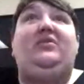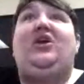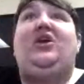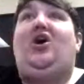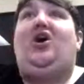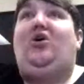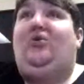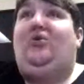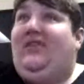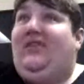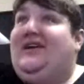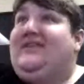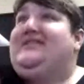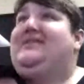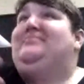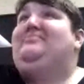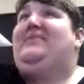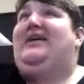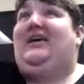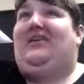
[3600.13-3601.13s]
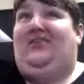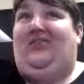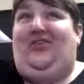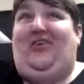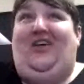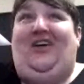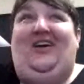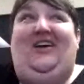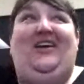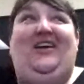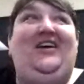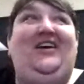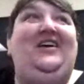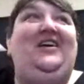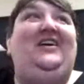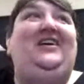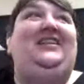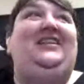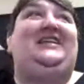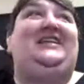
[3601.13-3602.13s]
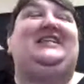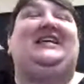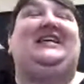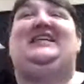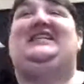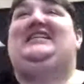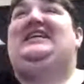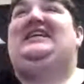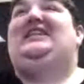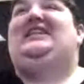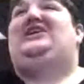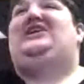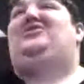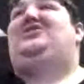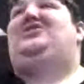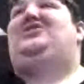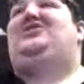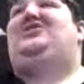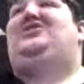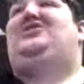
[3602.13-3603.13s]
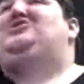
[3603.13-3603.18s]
No, that's a myth. This idea that you can do